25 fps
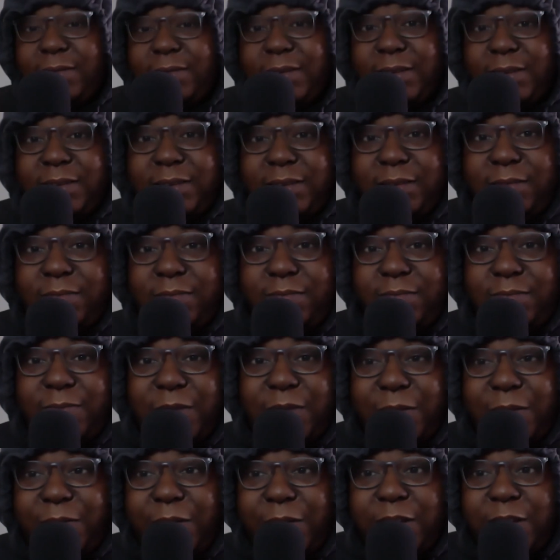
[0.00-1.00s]
it's
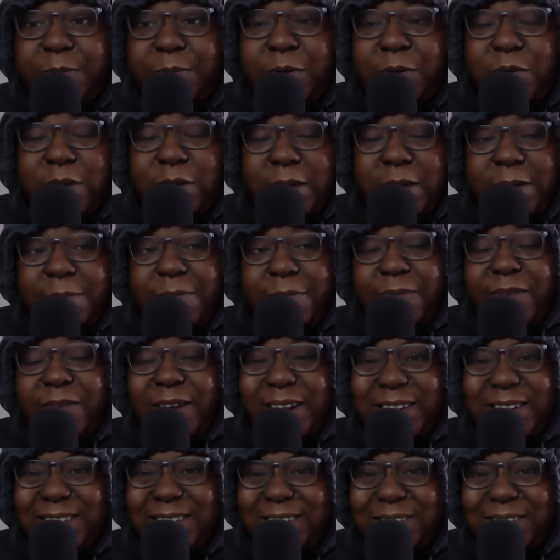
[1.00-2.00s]
the first penalty
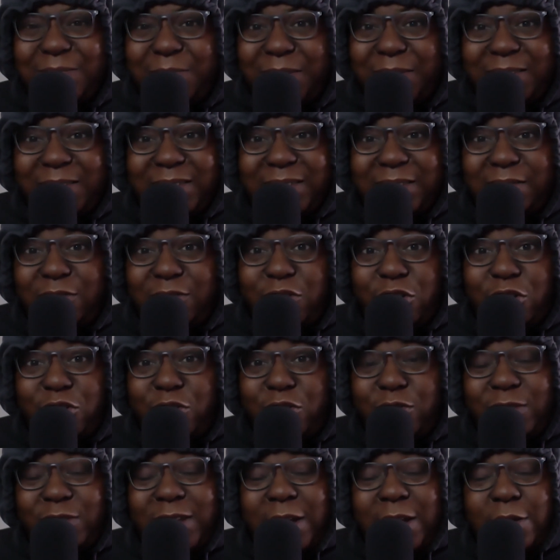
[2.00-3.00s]
Fernandes missed in God
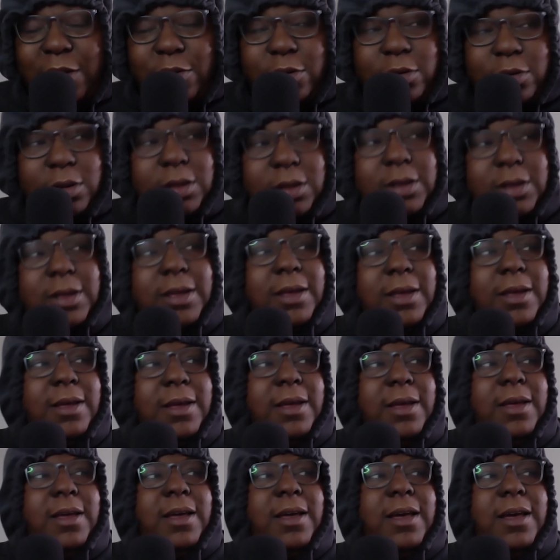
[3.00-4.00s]
knows how long.
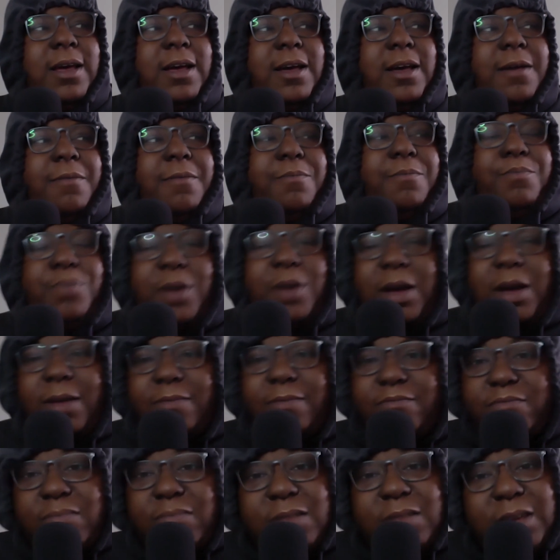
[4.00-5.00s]
But
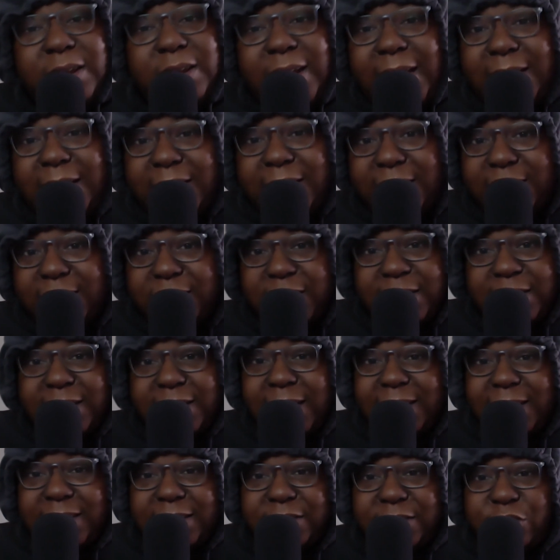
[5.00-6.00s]
that
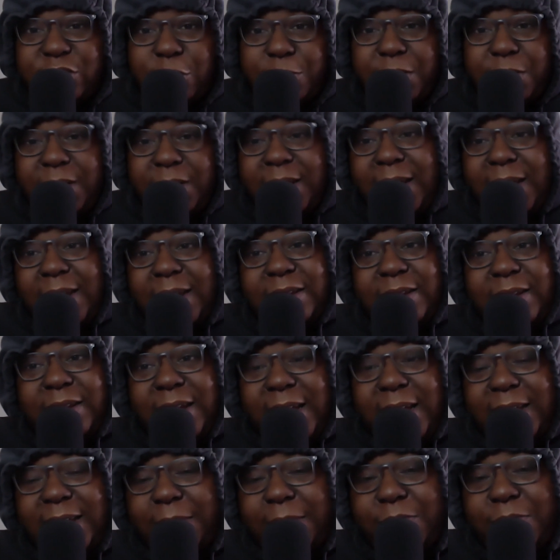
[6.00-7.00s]
didn't stop United.
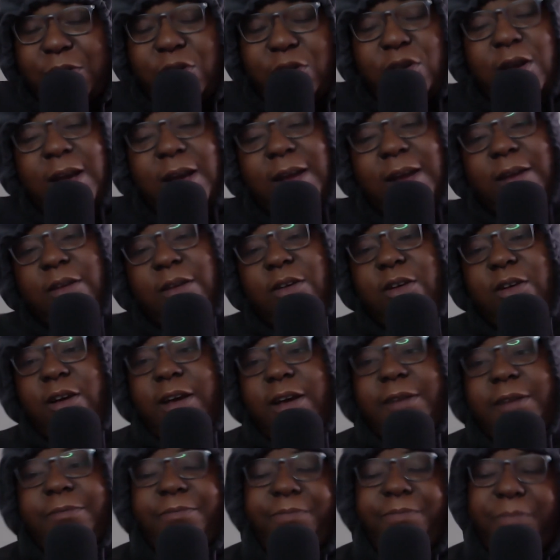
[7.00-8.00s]
United kept on going and
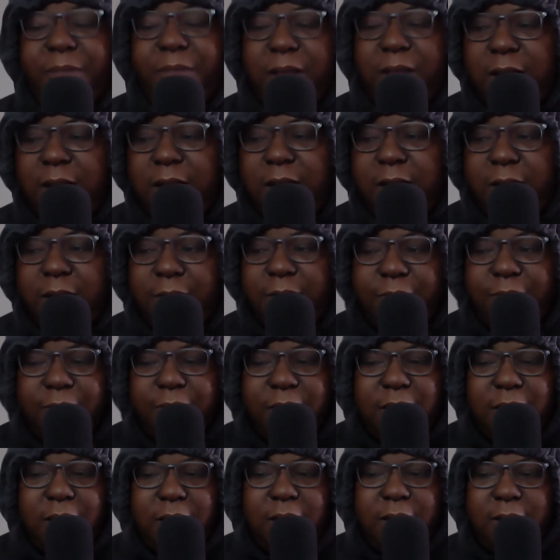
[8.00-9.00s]
going.
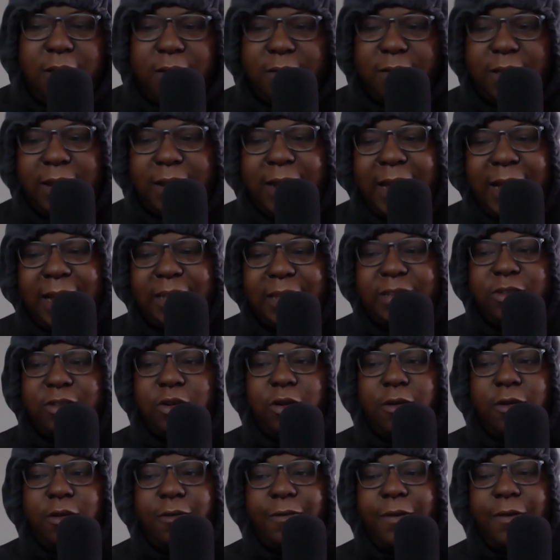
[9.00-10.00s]
The likes
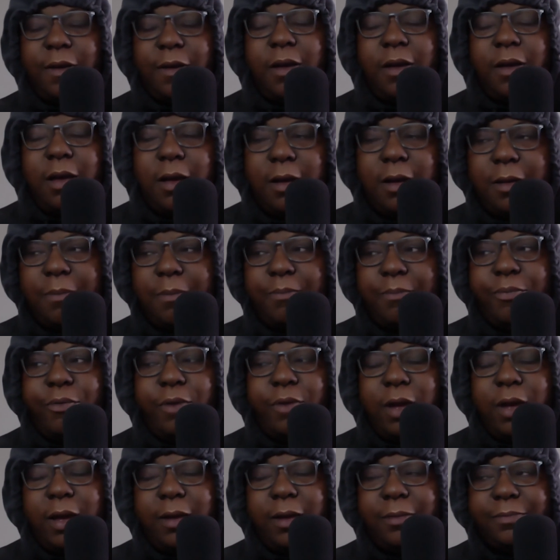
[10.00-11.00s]
of
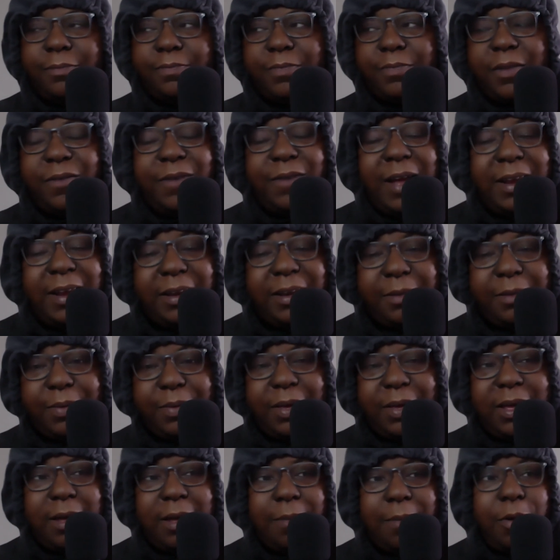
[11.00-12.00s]
Van der
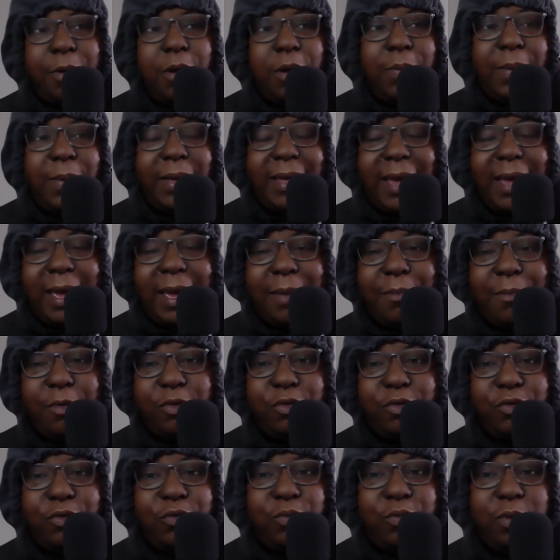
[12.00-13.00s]
Beek and Pogba came
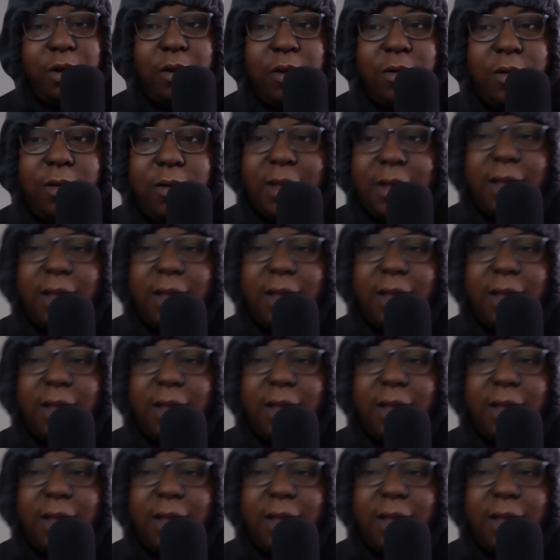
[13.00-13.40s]
on as well.